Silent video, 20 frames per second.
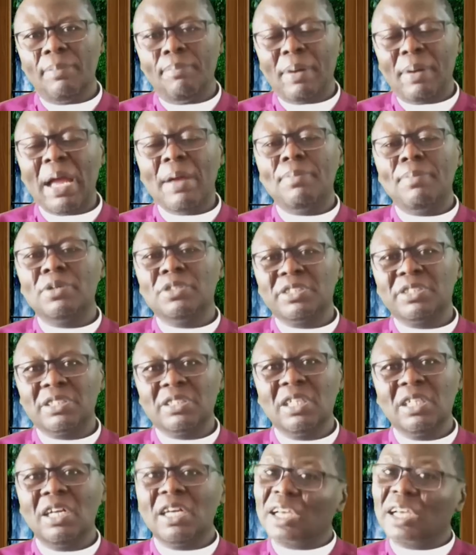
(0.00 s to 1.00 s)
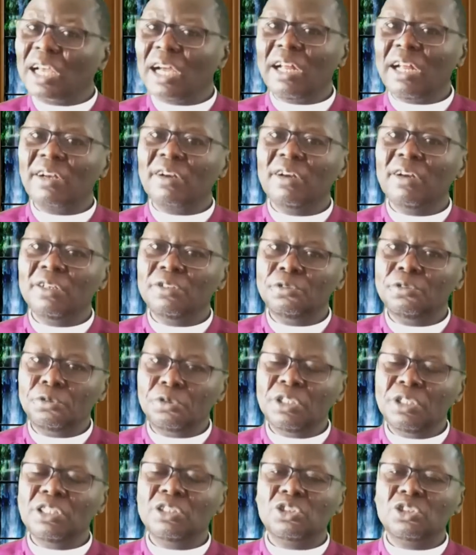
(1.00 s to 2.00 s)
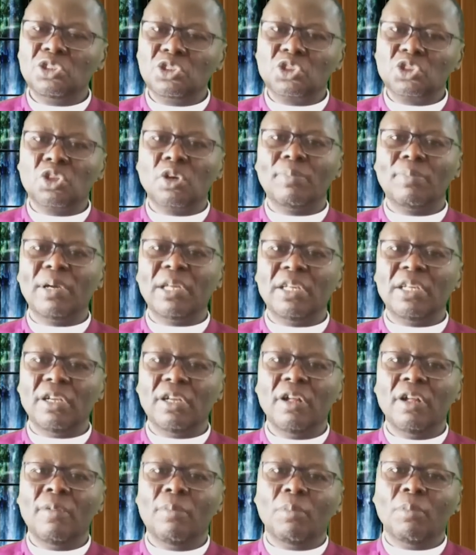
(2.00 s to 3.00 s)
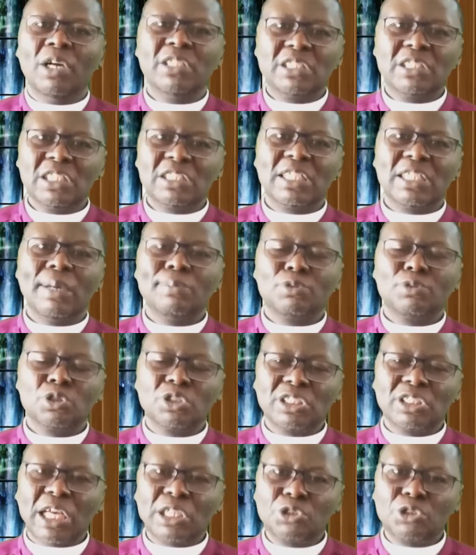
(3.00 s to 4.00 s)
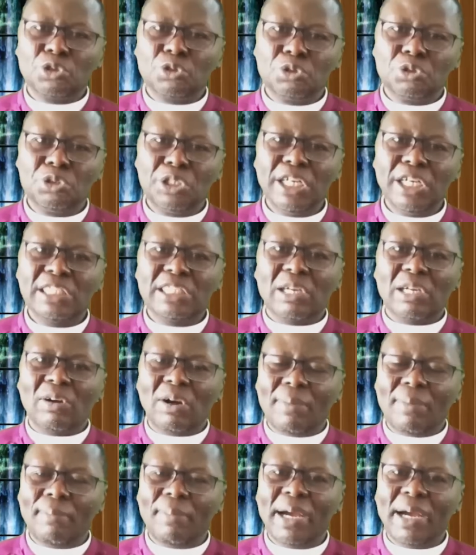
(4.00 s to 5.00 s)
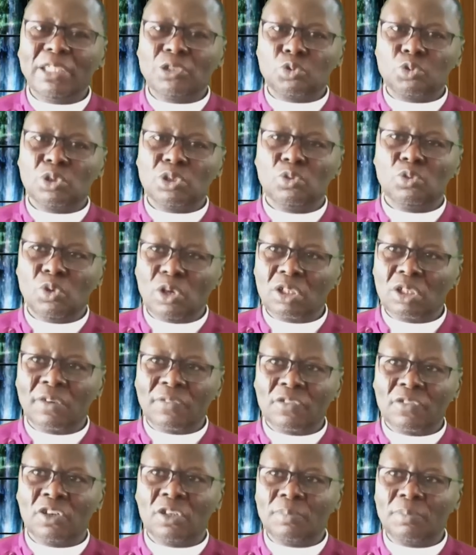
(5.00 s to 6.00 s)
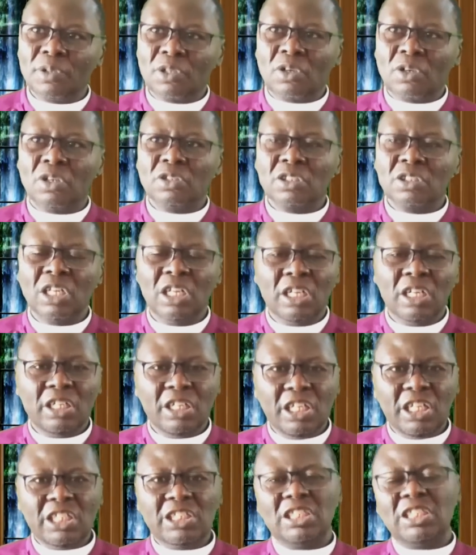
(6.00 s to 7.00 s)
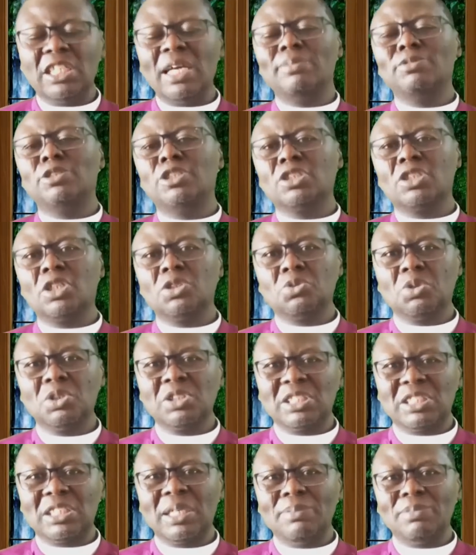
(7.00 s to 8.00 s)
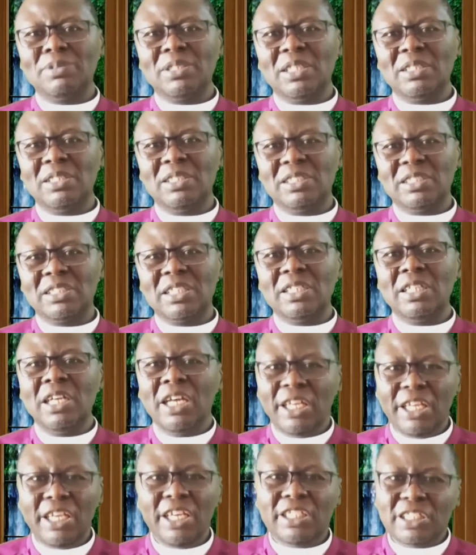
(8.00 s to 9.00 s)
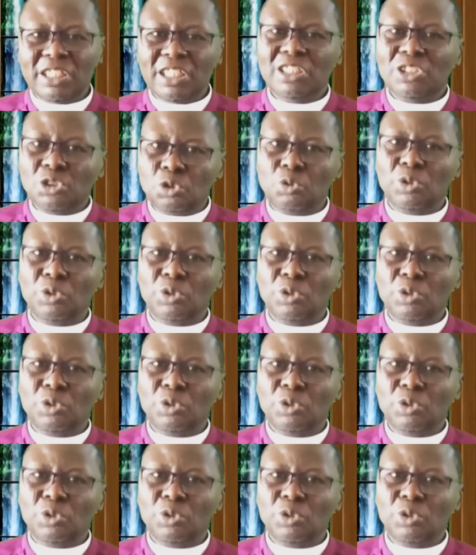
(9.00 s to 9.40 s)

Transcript: Bibles can read so many. But it's a time to saturate our minds with the Word of God, because each time Jesus was tempted, he said, "It is